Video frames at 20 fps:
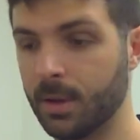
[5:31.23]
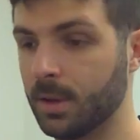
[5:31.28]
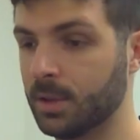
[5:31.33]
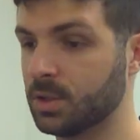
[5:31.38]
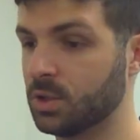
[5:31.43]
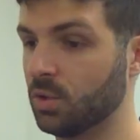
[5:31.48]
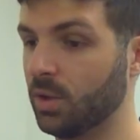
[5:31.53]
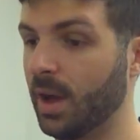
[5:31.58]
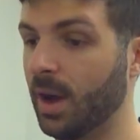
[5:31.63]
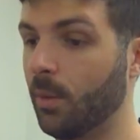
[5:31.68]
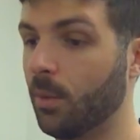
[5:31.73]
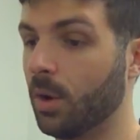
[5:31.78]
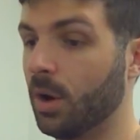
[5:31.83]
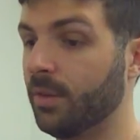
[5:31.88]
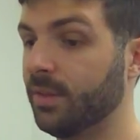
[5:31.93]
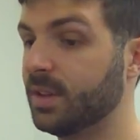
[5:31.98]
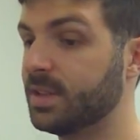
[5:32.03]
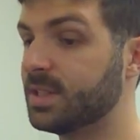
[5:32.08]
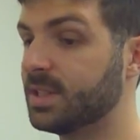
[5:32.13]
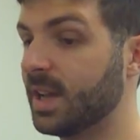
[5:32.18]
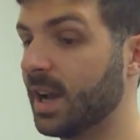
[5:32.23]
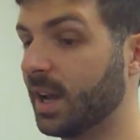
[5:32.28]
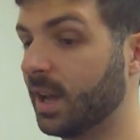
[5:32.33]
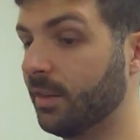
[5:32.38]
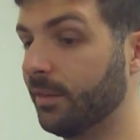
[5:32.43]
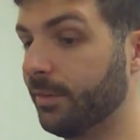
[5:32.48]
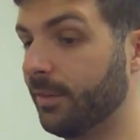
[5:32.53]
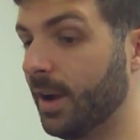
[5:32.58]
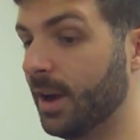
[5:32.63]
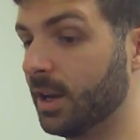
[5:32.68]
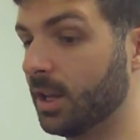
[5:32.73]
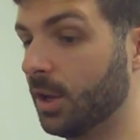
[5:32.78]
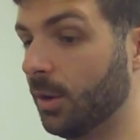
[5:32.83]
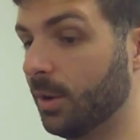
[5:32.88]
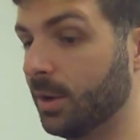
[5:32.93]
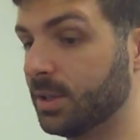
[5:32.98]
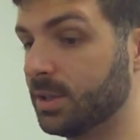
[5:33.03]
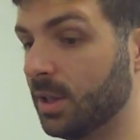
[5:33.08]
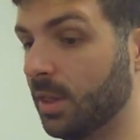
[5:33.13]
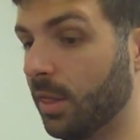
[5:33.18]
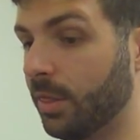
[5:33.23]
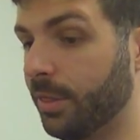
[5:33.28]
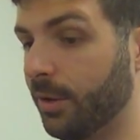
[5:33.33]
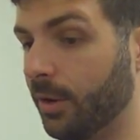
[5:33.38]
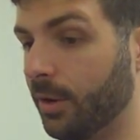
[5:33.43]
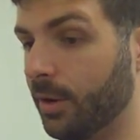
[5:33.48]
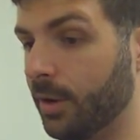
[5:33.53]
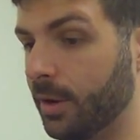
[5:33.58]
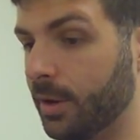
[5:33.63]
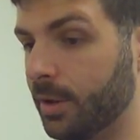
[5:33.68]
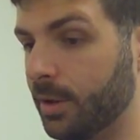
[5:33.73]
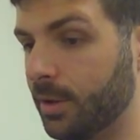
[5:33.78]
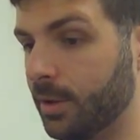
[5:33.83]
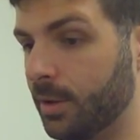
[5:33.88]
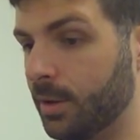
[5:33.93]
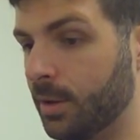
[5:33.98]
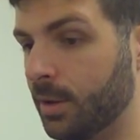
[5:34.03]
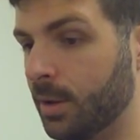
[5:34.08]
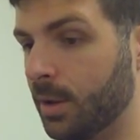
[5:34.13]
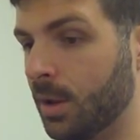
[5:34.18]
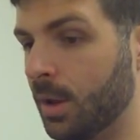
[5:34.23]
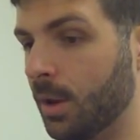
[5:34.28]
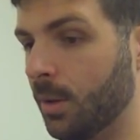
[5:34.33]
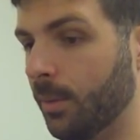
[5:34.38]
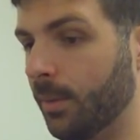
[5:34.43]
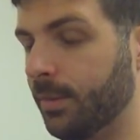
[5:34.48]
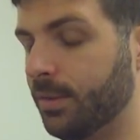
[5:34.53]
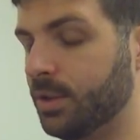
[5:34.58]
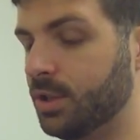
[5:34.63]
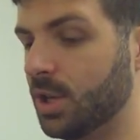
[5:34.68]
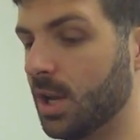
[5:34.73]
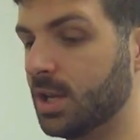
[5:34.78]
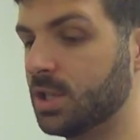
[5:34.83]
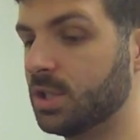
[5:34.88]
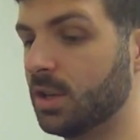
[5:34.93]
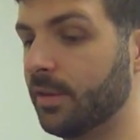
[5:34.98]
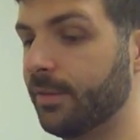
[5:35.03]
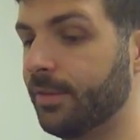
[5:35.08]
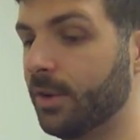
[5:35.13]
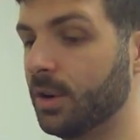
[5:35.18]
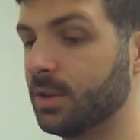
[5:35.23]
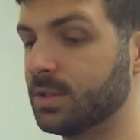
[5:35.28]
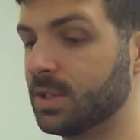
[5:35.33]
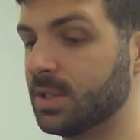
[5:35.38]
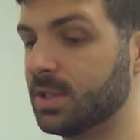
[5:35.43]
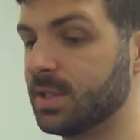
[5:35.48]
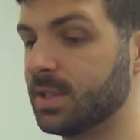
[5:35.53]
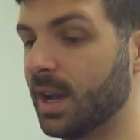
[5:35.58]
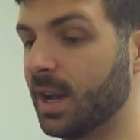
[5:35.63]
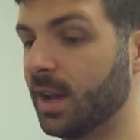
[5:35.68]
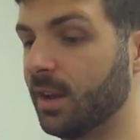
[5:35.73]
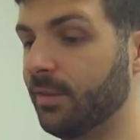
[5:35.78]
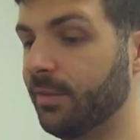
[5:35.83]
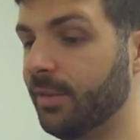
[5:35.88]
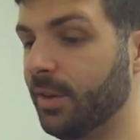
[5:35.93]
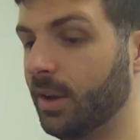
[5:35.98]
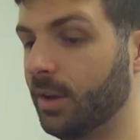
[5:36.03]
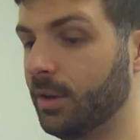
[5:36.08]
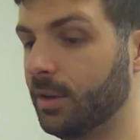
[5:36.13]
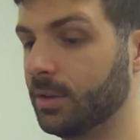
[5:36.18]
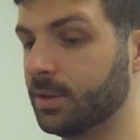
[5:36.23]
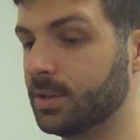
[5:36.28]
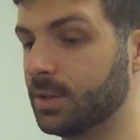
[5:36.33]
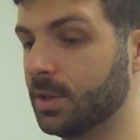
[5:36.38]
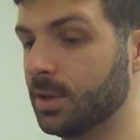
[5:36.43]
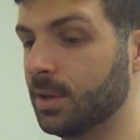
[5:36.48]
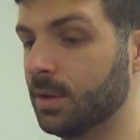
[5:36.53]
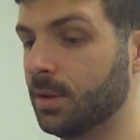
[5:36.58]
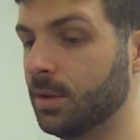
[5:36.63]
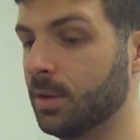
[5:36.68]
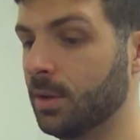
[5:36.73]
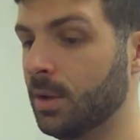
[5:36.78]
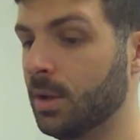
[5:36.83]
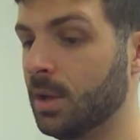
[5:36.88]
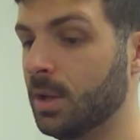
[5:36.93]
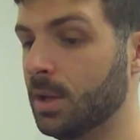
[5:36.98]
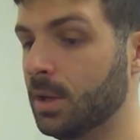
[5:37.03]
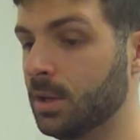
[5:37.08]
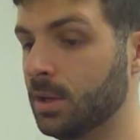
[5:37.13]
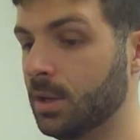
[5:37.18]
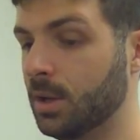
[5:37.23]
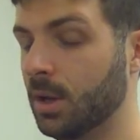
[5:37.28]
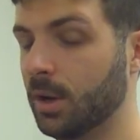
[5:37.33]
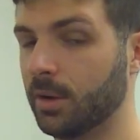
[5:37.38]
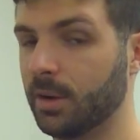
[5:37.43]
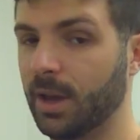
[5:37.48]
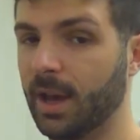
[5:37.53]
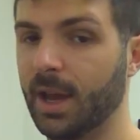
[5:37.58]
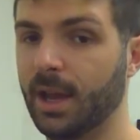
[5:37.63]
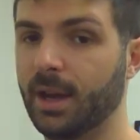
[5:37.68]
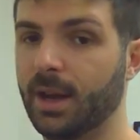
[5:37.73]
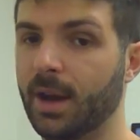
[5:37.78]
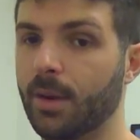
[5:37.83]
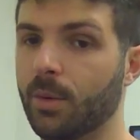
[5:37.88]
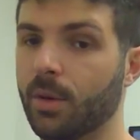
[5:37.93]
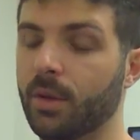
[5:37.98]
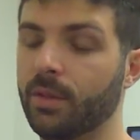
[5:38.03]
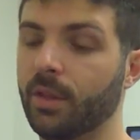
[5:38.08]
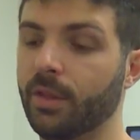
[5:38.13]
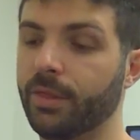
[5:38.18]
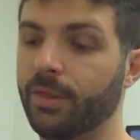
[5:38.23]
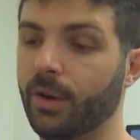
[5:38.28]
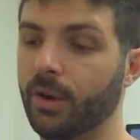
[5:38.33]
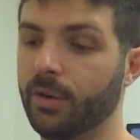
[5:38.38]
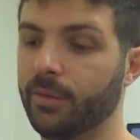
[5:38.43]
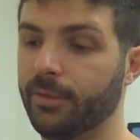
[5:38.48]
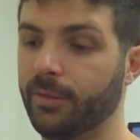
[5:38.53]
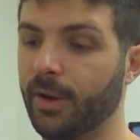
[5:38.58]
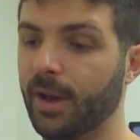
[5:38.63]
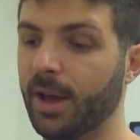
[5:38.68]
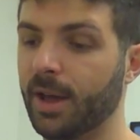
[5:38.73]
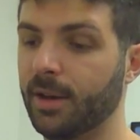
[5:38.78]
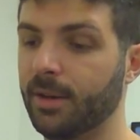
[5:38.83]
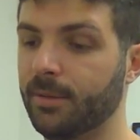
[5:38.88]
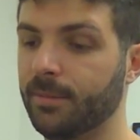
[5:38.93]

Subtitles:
So now we're on the 2nd fret going to the 3rd with just our 1st and 2nd fingers. Okay, now we're on the 3rd fret.